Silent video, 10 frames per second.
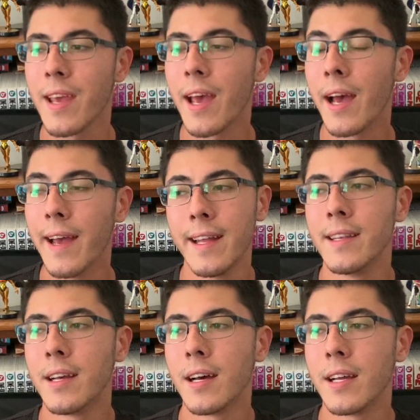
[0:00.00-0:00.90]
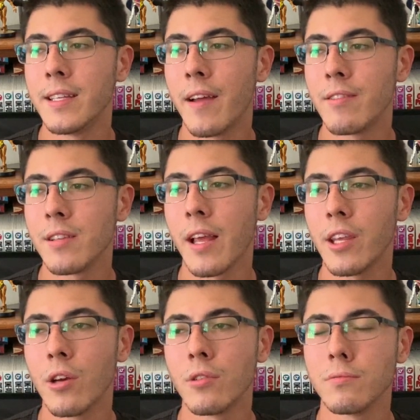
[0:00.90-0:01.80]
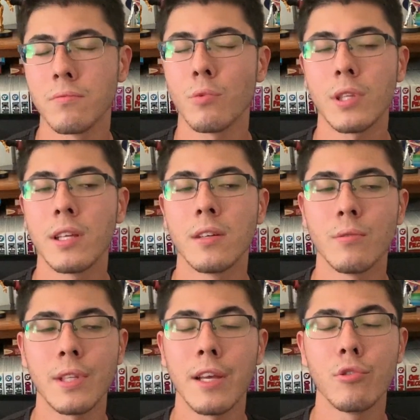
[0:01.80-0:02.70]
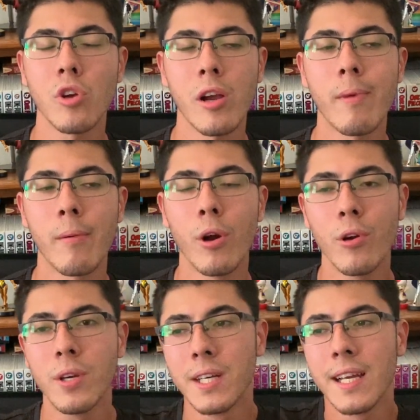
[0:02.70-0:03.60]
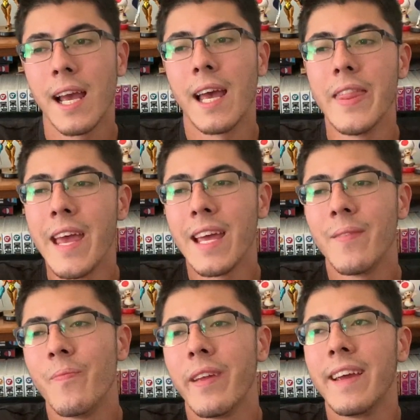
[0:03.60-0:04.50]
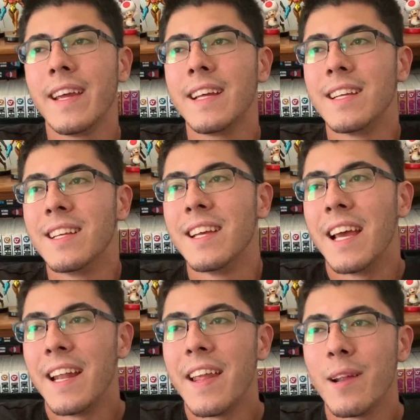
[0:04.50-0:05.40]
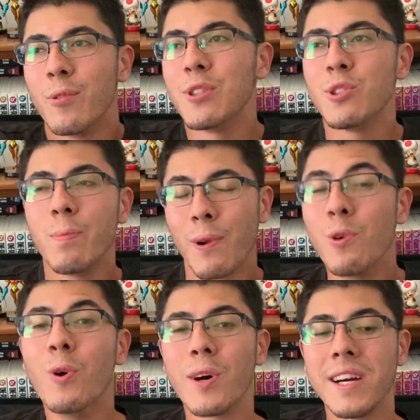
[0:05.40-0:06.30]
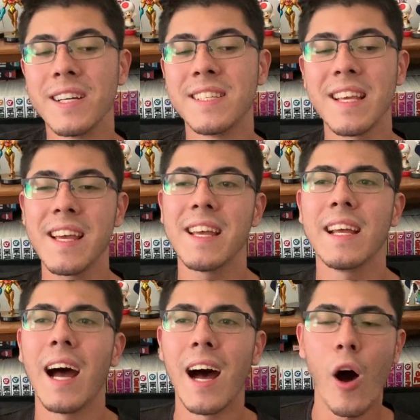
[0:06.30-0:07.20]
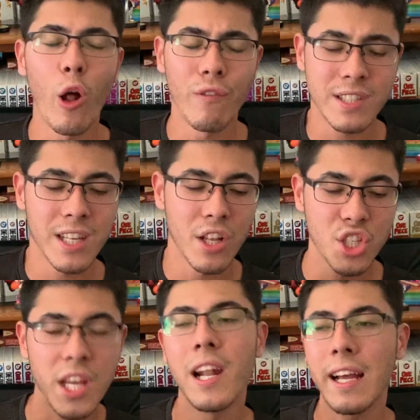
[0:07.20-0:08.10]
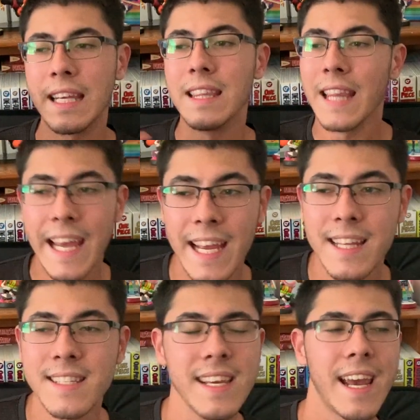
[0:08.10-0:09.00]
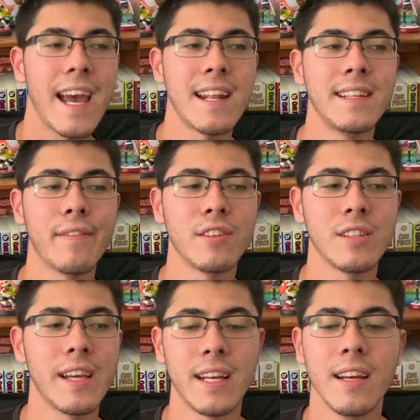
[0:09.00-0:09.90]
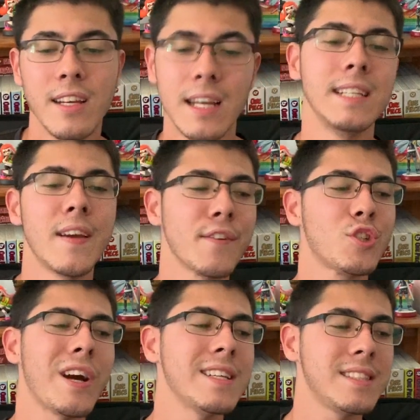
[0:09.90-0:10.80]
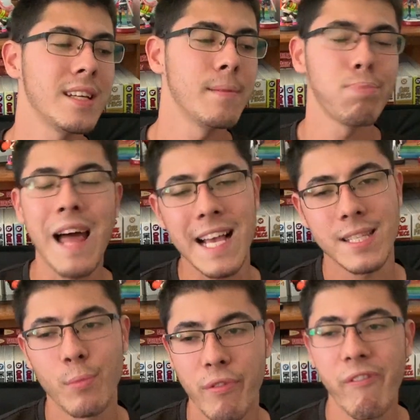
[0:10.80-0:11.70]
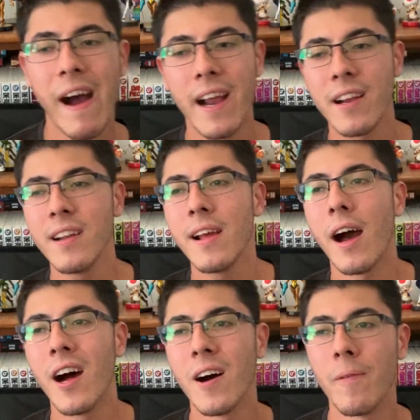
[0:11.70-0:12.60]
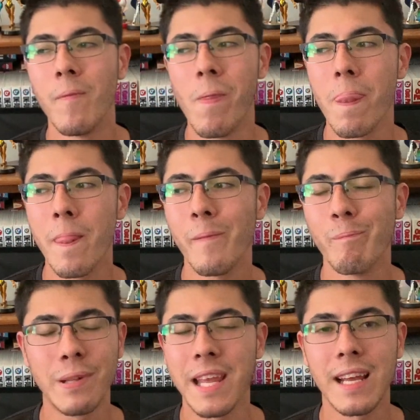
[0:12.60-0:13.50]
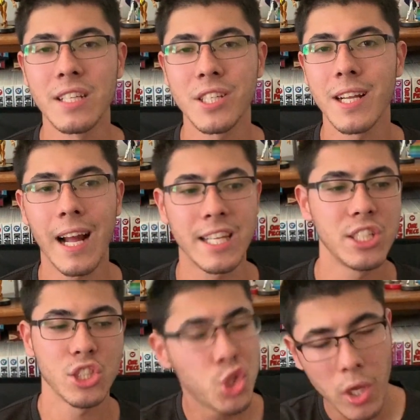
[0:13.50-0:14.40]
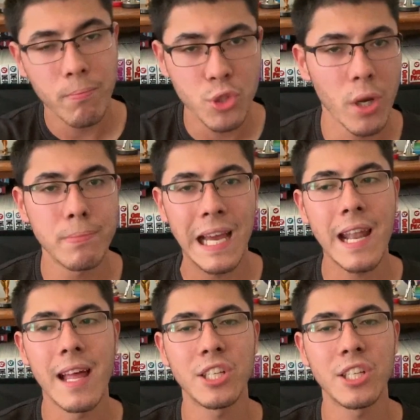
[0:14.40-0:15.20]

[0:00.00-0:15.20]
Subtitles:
And Endeavor's like, yo, what the hell you talking about, bro? And then it was super cool because all of a sudden Shigaraki lands, and Endeavor tries to blast him with fire, but then Shigaraki just jumps out of that